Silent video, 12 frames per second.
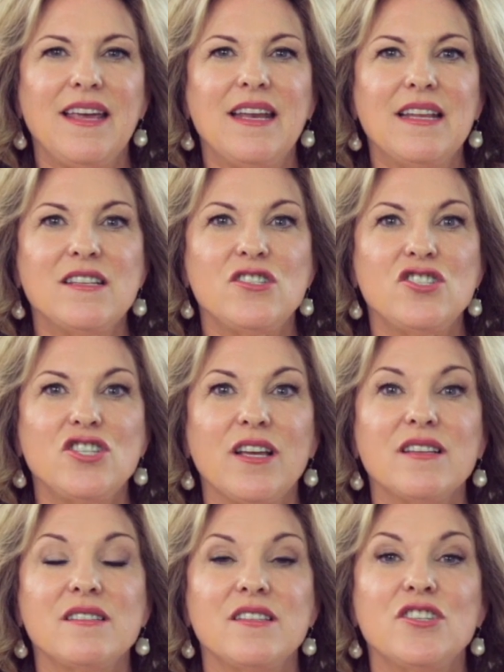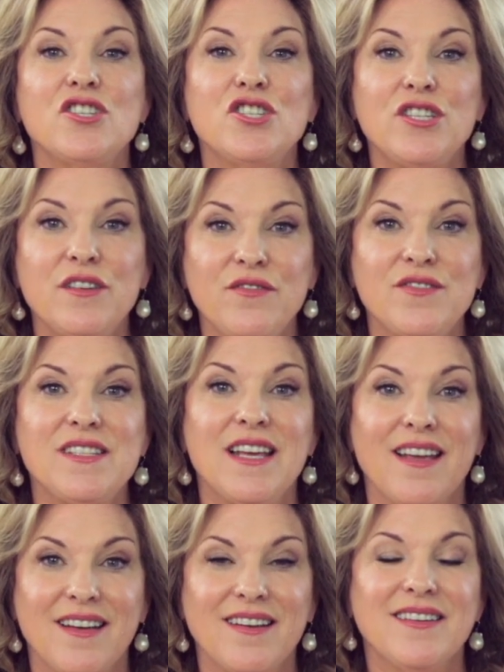it is just
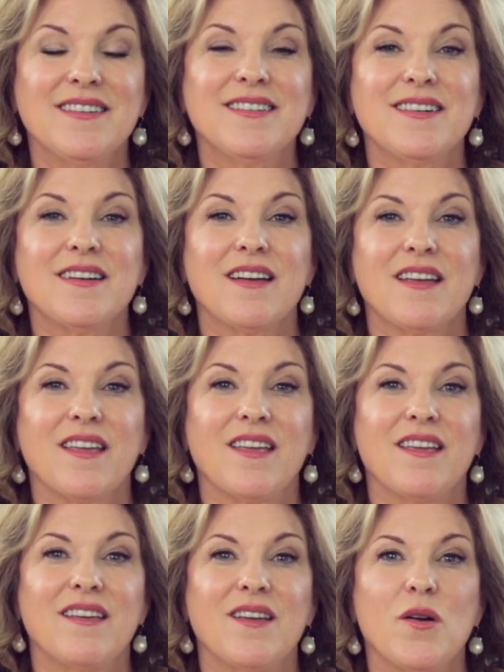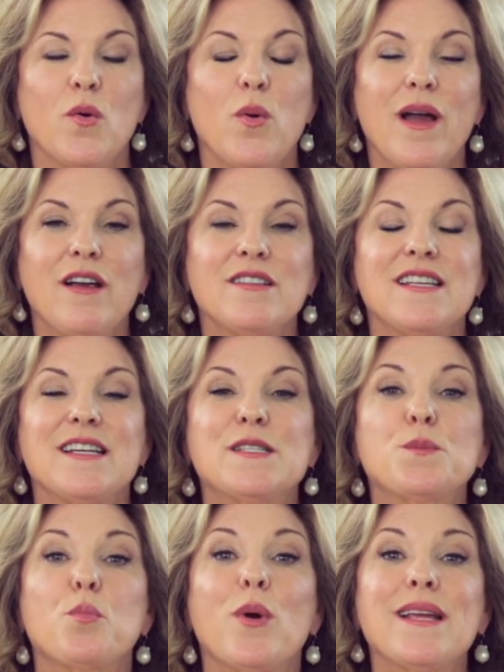shifting where it's
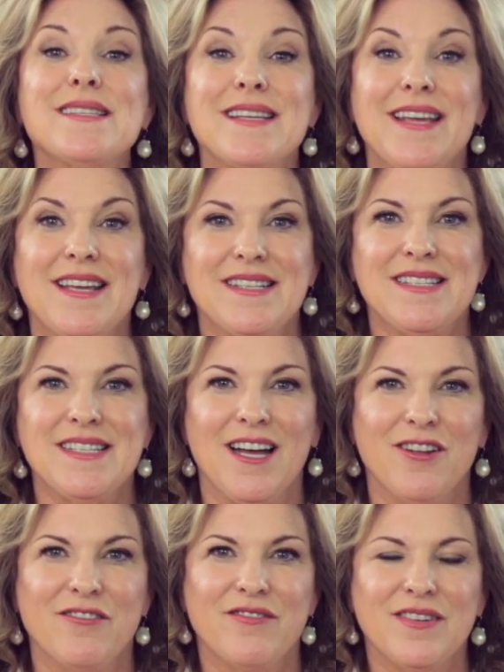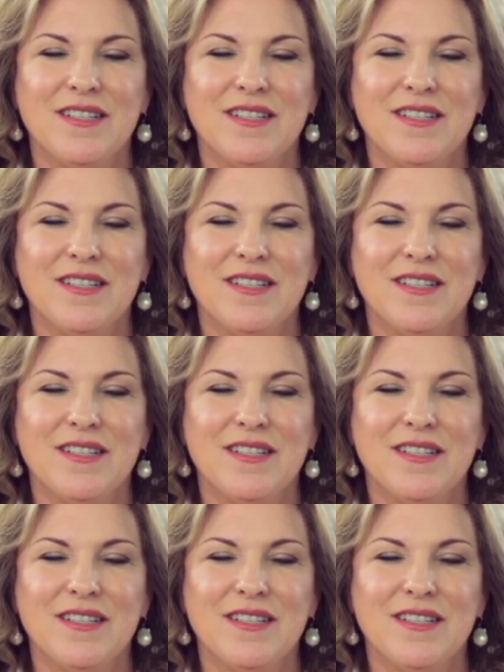expressing itself.